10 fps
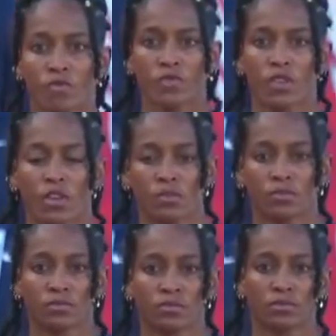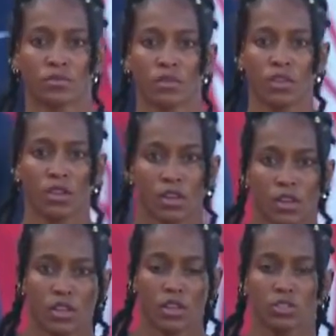She was the Olympic trials
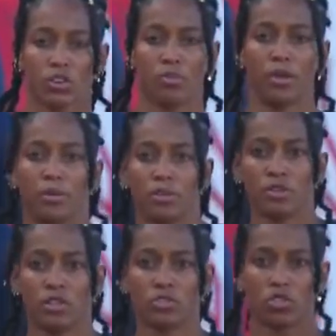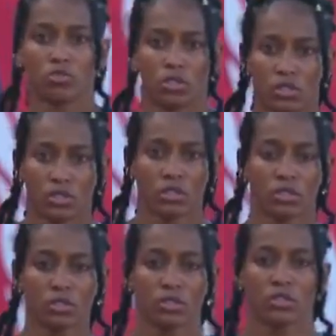winner 5 years ago in 2016,
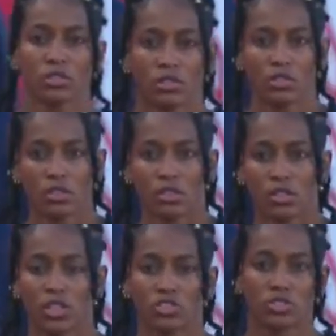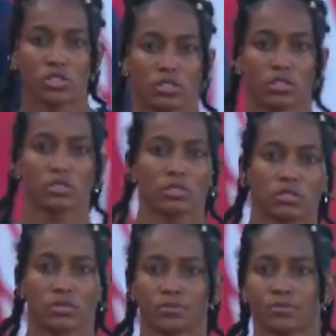but she has had a difficult
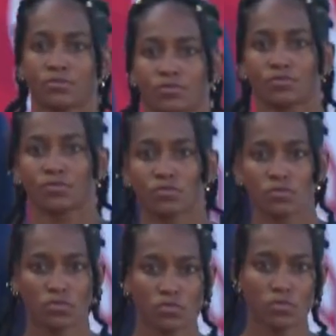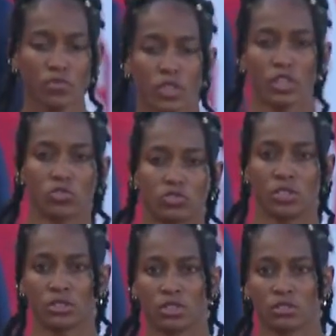year, including contracting
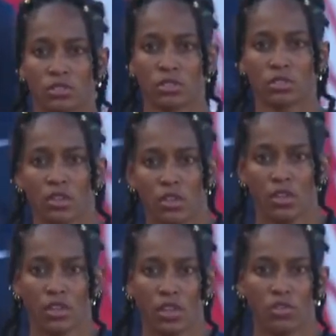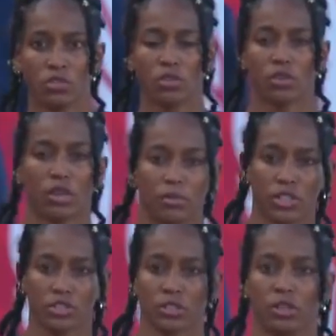COVID. And, you know, some people
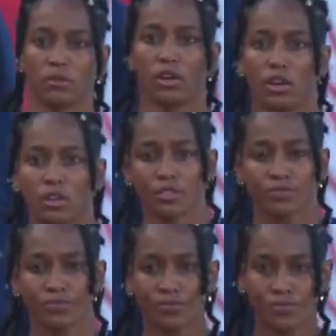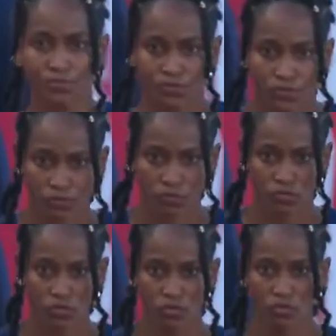had the coronavirus
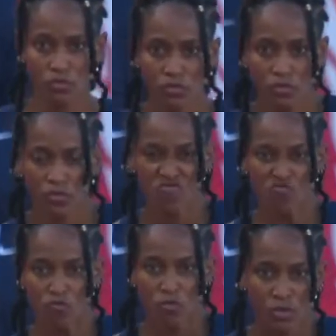and had no